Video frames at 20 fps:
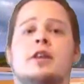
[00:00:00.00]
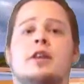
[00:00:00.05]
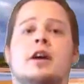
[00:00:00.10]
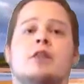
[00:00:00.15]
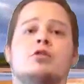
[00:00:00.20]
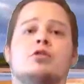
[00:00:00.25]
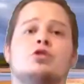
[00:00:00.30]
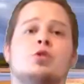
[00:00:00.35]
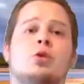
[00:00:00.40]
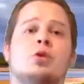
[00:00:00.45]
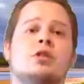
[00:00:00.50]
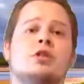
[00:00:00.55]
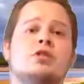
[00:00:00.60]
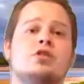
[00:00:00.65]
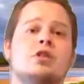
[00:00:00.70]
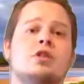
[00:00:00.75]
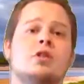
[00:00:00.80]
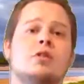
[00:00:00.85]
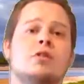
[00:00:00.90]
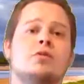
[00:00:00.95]
Now,
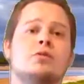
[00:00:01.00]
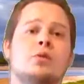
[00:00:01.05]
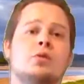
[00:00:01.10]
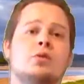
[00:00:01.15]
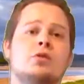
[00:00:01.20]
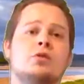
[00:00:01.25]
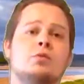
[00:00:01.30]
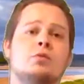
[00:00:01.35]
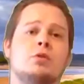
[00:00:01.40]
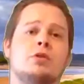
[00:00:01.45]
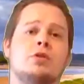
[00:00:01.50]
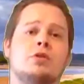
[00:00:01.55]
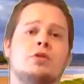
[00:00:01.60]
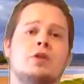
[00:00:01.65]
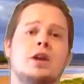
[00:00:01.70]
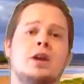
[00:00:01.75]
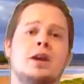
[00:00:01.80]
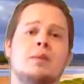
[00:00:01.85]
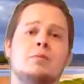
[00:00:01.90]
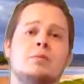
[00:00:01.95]
Jorgensen and Thornton were
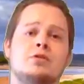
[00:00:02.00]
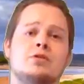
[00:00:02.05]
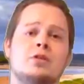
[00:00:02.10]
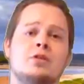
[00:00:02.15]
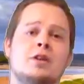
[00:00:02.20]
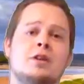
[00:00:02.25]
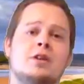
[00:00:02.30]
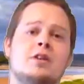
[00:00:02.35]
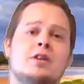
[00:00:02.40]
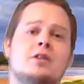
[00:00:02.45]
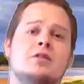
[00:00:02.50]
their names.